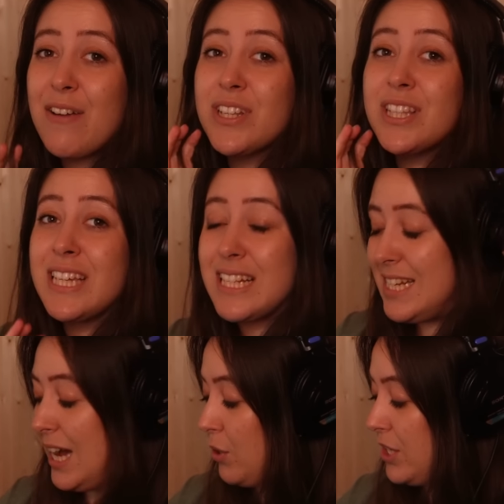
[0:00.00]
Everything is
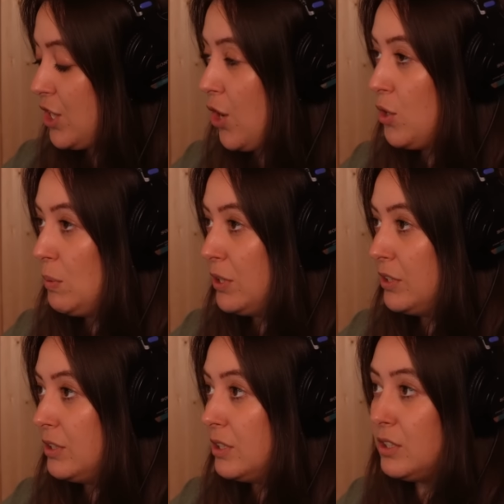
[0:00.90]
now on this
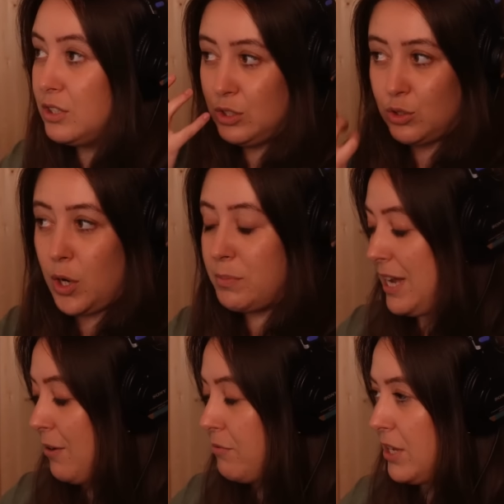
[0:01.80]
open drop
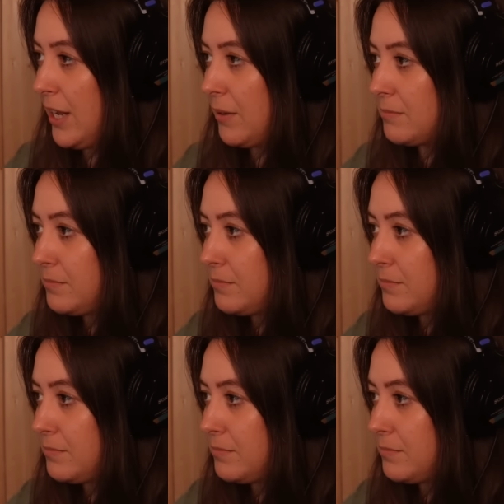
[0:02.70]
down feeling.